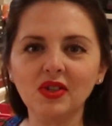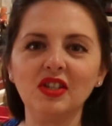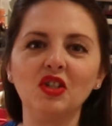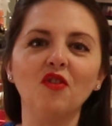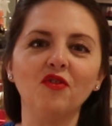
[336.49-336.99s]

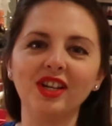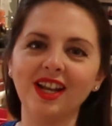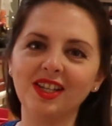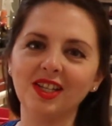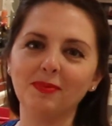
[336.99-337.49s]
and don't
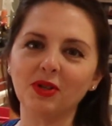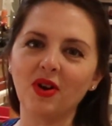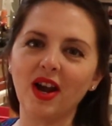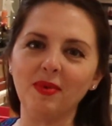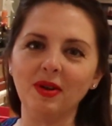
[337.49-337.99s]
forget to
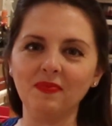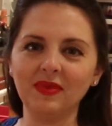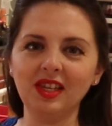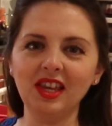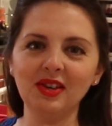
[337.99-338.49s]
subscribe.
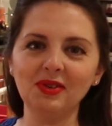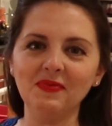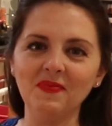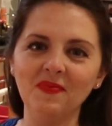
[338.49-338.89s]
See you!